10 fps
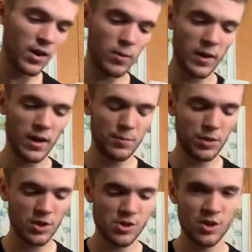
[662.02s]
all my
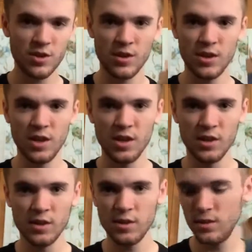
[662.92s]
ammunition in
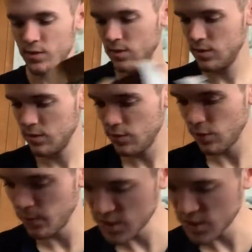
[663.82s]
here for my